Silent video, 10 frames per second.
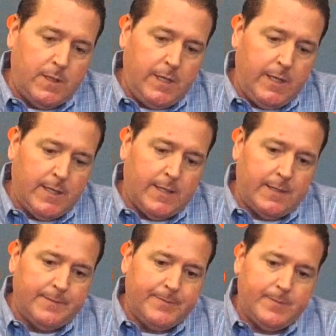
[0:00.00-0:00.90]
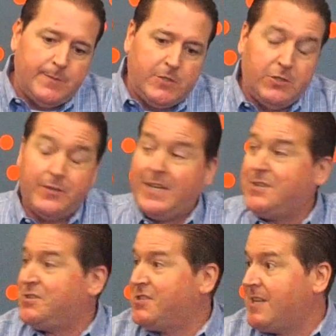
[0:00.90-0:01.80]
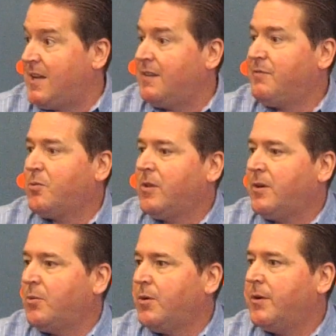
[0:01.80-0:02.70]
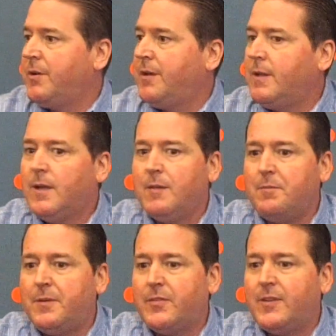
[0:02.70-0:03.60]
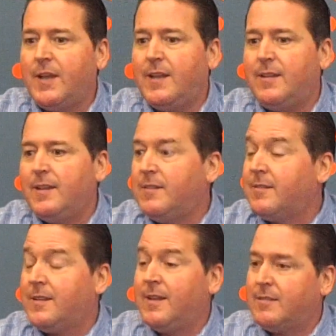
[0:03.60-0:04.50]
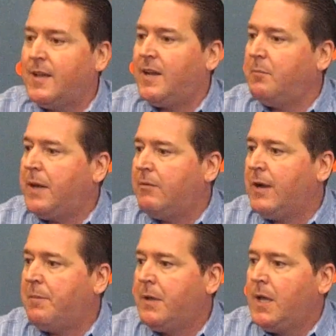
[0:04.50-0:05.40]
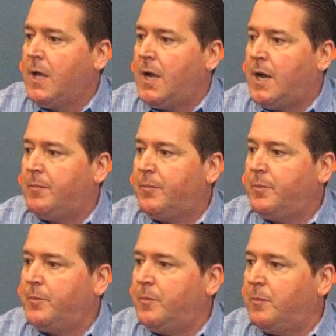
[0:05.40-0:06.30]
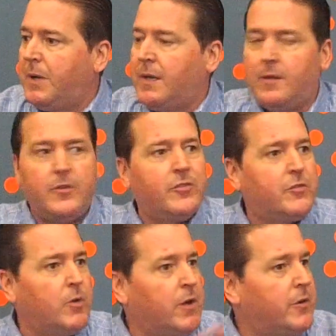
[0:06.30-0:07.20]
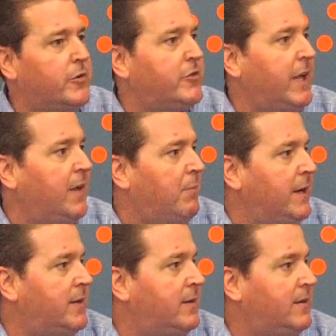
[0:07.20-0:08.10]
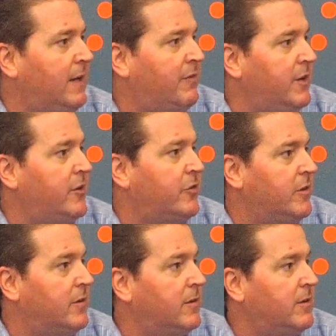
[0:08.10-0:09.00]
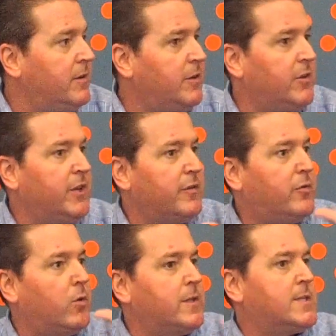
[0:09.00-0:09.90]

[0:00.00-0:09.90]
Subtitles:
the gentrification is not a 4-letter word. It's gotten a bad rap. But just sort of understand, by definition, you're either for the